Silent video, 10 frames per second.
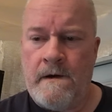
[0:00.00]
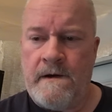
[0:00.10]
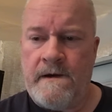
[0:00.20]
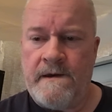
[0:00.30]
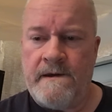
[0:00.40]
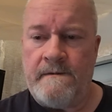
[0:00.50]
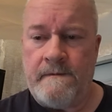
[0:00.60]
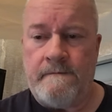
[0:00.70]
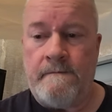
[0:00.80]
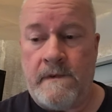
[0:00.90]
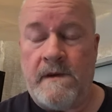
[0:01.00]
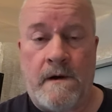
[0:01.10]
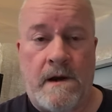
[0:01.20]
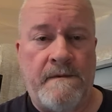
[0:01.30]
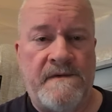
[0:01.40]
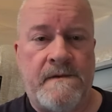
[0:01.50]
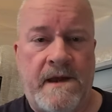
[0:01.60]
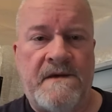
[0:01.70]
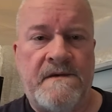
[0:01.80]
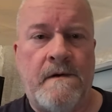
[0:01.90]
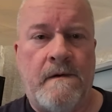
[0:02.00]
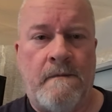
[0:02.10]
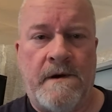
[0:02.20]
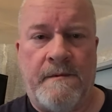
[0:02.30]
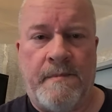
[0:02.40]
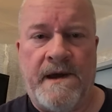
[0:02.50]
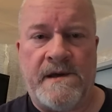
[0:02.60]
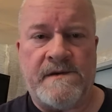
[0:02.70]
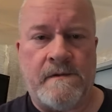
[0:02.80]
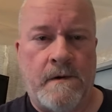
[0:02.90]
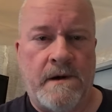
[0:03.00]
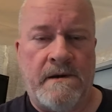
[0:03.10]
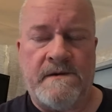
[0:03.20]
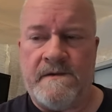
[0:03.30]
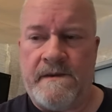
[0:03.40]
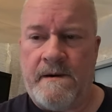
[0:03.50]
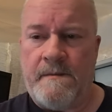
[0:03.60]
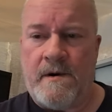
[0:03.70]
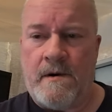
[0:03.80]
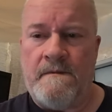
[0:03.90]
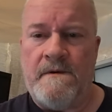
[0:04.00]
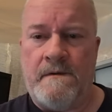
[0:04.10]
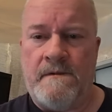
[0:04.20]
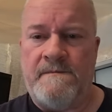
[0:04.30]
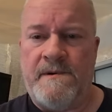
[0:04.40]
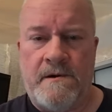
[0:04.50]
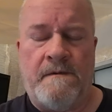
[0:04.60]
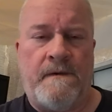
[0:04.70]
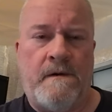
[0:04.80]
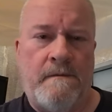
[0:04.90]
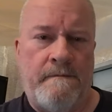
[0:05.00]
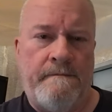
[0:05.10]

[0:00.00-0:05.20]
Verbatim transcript: and you know, I was next to him when he passed away, so that part of it was beautiful.